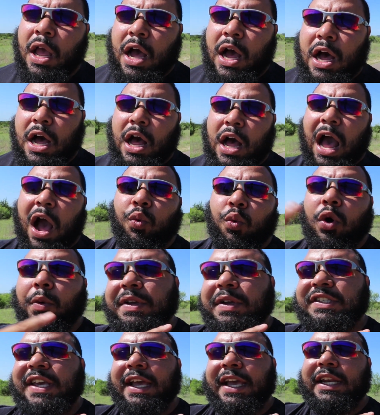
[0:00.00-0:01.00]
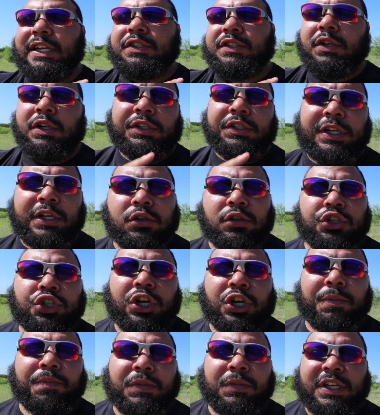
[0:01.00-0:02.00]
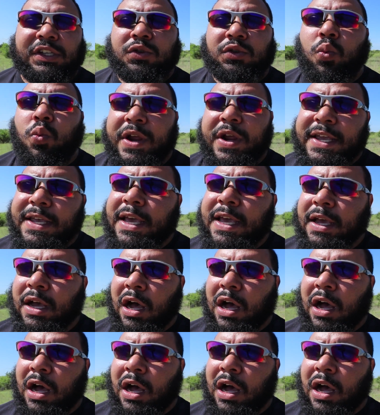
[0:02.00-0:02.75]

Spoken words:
I will be taking it to the dealership this week.